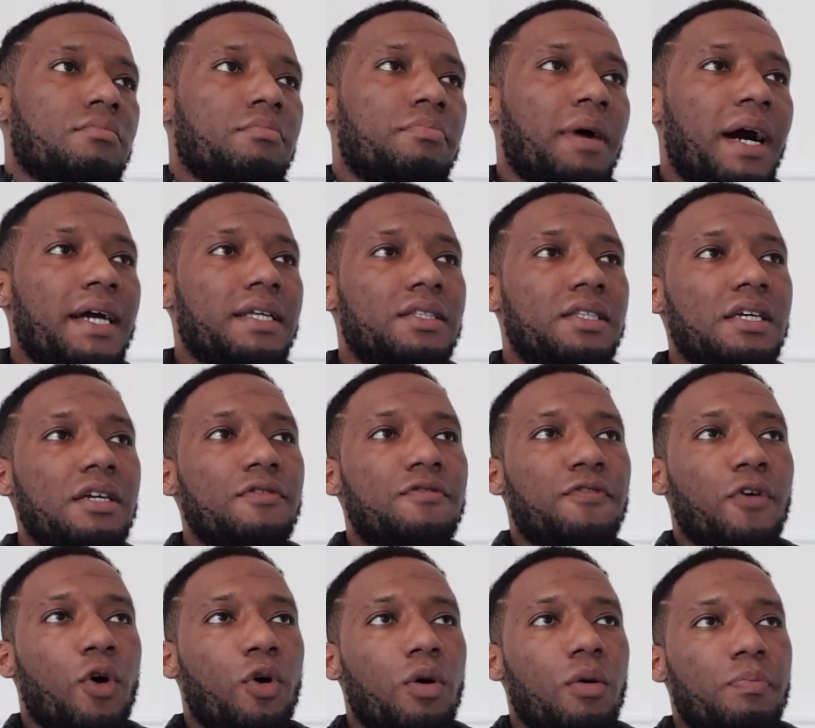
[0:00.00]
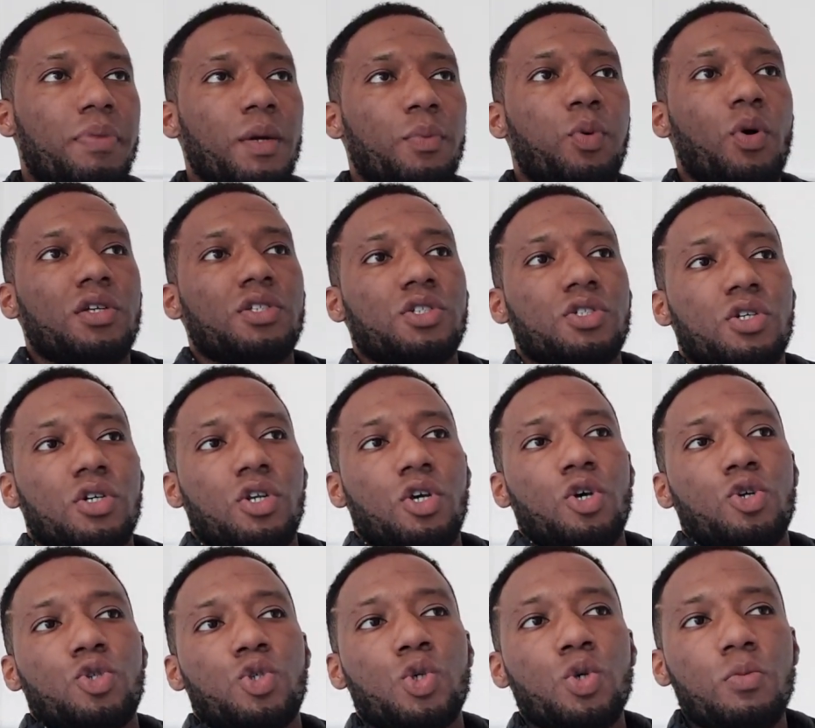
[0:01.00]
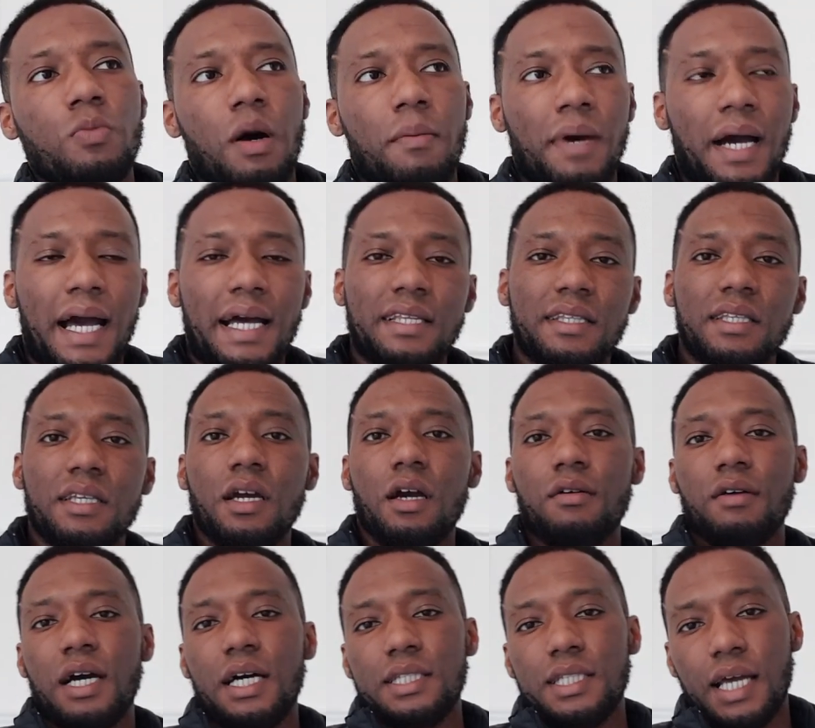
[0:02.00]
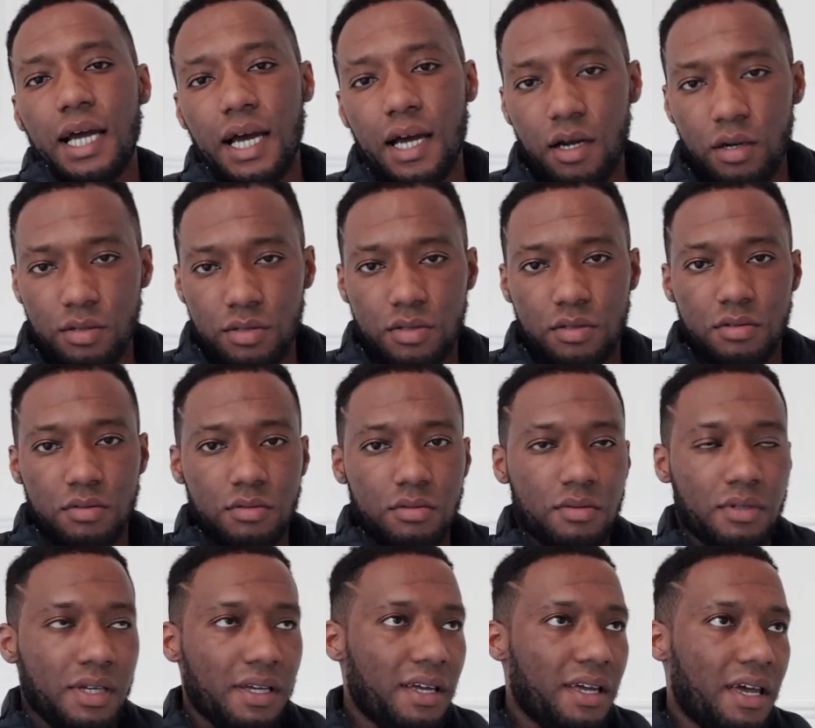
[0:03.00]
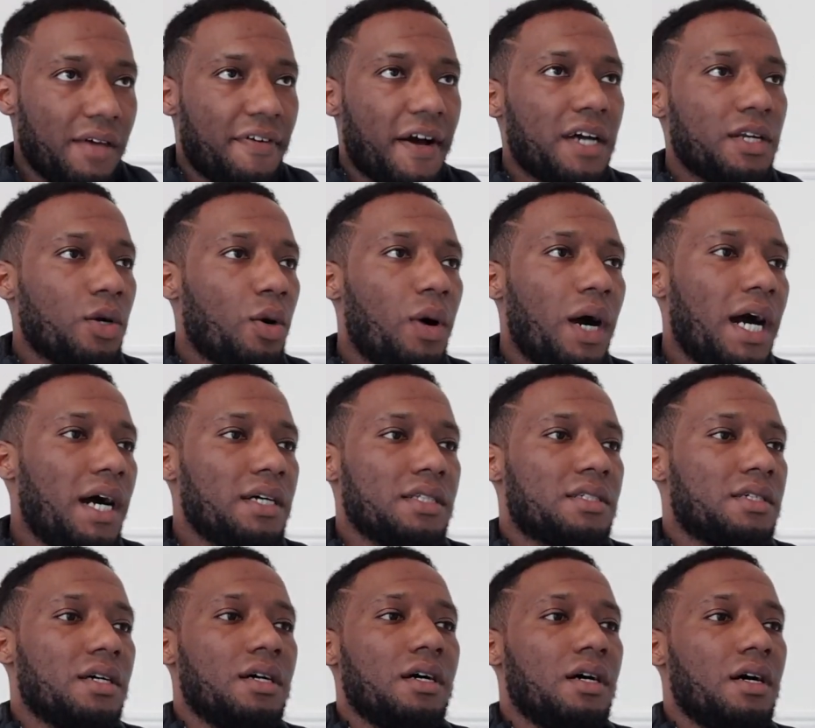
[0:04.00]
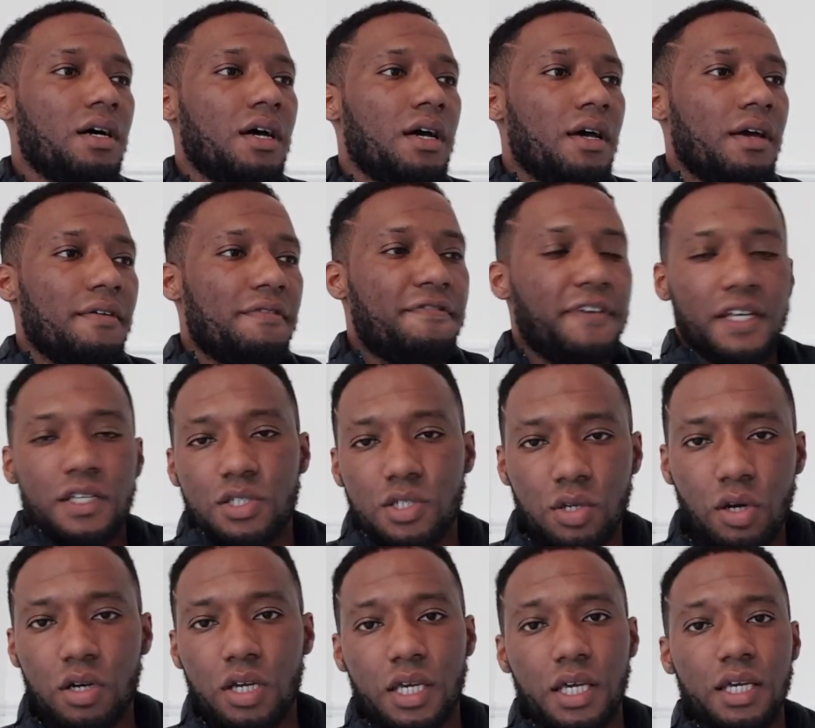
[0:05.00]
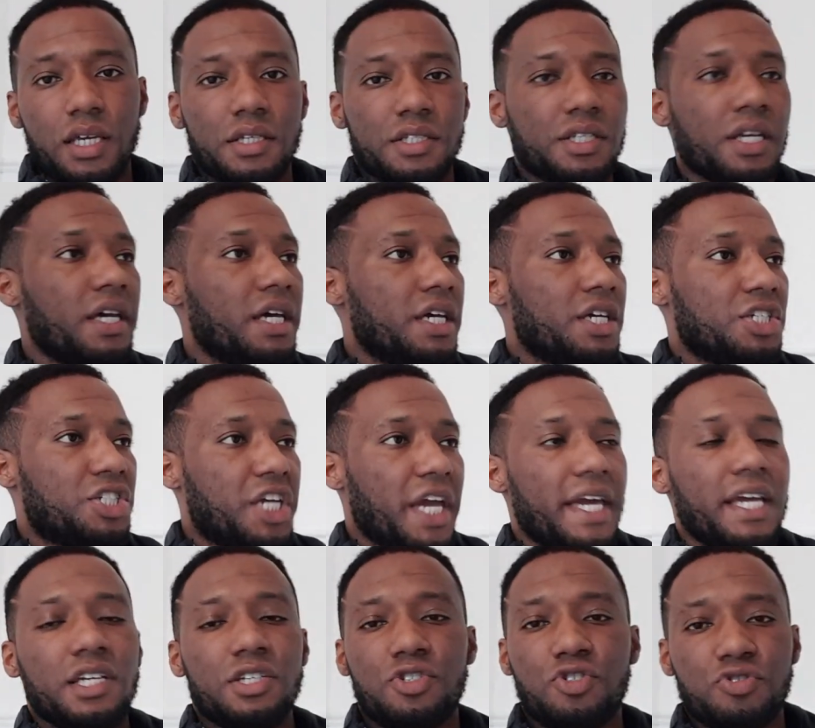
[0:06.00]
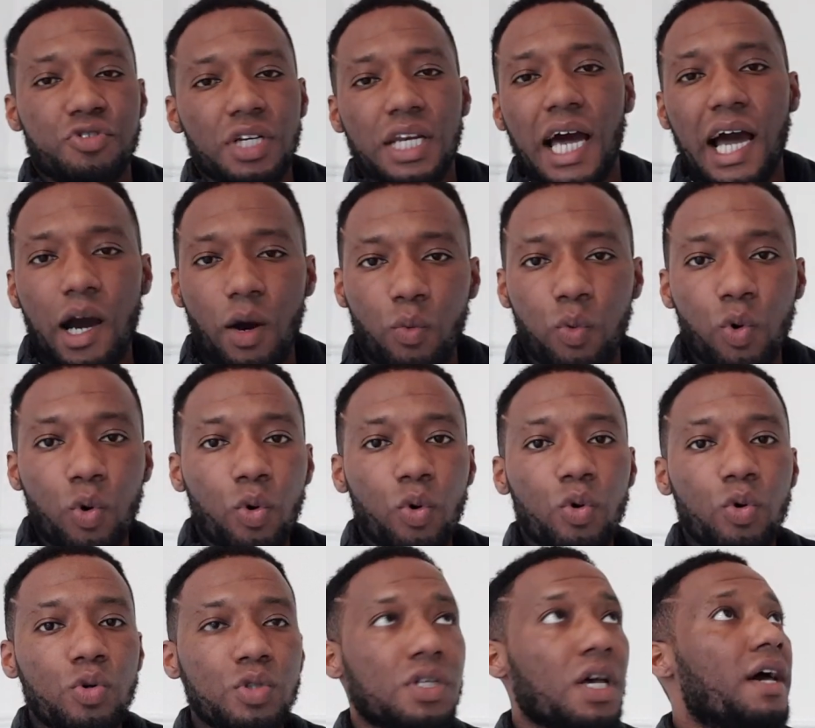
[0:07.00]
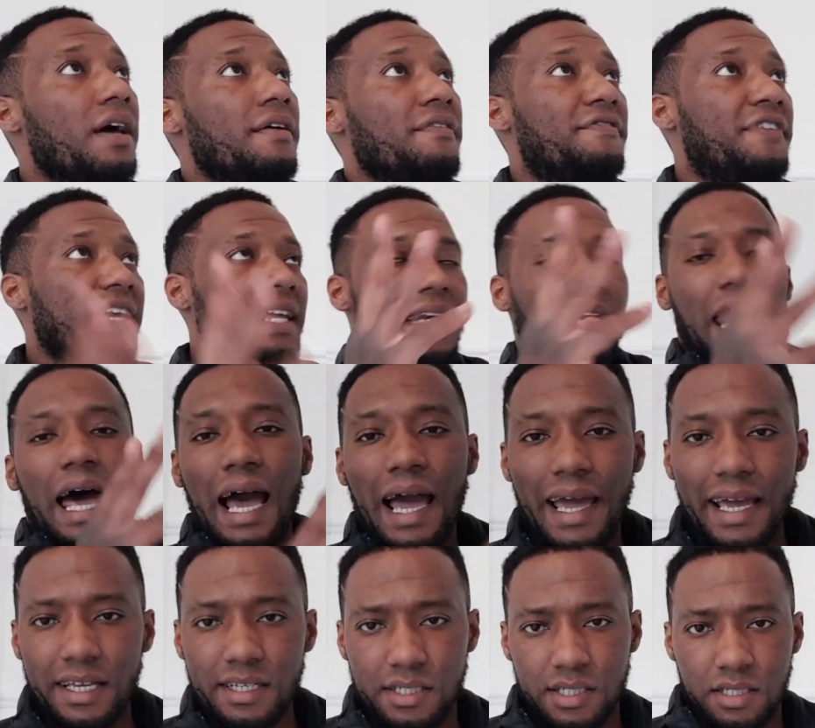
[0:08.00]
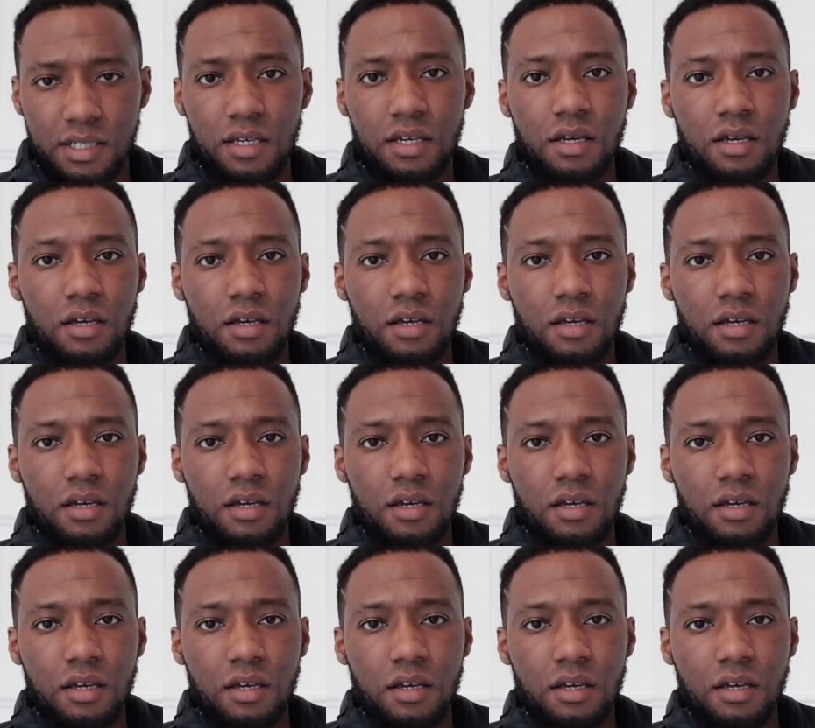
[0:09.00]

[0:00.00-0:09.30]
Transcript: by default, people are just going to assume I'm handy around the house. If I know how to fit sockets, chase, drill out walls, fit lights,